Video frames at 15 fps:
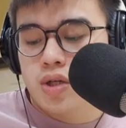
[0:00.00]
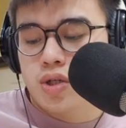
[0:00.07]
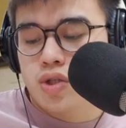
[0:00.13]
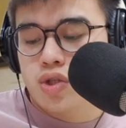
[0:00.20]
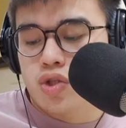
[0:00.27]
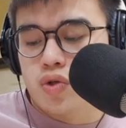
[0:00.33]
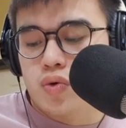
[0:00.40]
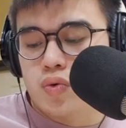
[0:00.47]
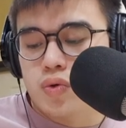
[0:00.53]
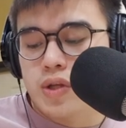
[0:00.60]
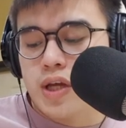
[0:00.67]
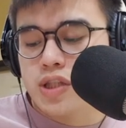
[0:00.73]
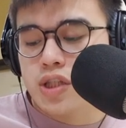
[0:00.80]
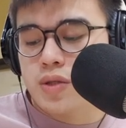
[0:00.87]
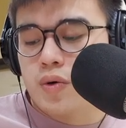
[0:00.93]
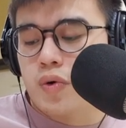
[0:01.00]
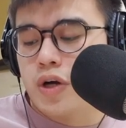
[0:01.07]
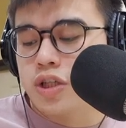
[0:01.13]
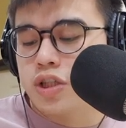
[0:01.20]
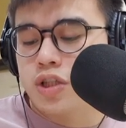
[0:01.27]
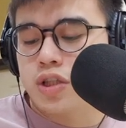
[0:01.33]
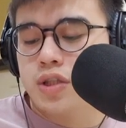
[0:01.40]
So next
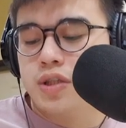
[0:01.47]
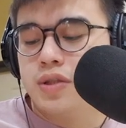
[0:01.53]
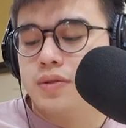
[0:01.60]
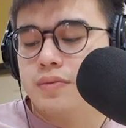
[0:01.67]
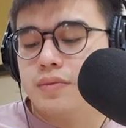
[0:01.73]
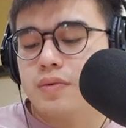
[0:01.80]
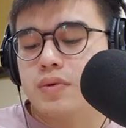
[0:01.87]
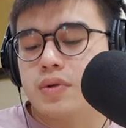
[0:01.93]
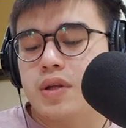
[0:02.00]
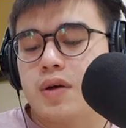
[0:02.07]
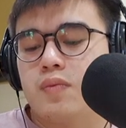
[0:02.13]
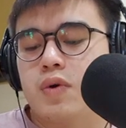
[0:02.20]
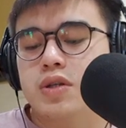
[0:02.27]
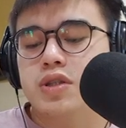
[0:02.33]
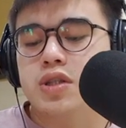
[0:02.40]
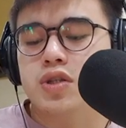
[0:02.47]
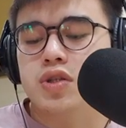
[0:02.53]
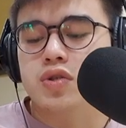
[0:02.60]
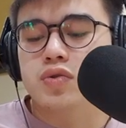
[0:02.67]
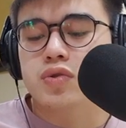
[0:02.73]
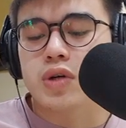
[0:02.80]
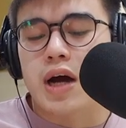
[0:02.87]
question, they wanted
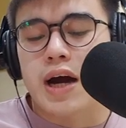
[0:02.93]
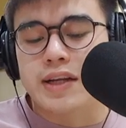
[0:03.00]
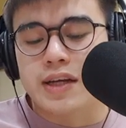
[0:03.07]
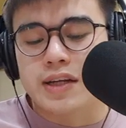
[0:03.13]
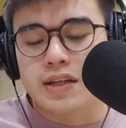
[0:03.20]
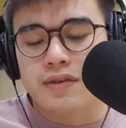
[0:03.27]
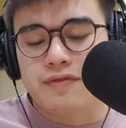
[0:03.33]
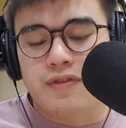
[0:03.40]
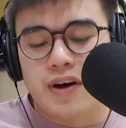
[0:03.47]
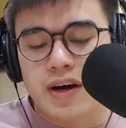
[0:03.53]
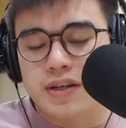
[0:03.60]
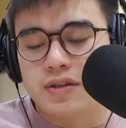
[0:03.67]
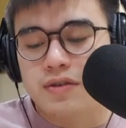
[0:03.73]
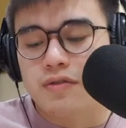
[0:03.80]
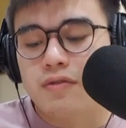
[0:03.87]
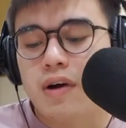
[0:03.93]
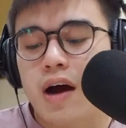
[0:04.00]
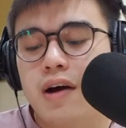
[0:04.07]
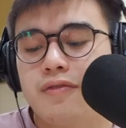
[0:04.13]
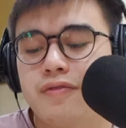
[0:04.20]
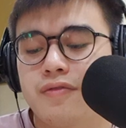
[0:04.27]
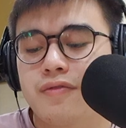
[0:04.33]
you to identify the
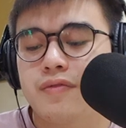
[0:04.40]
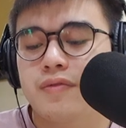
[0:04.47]
graph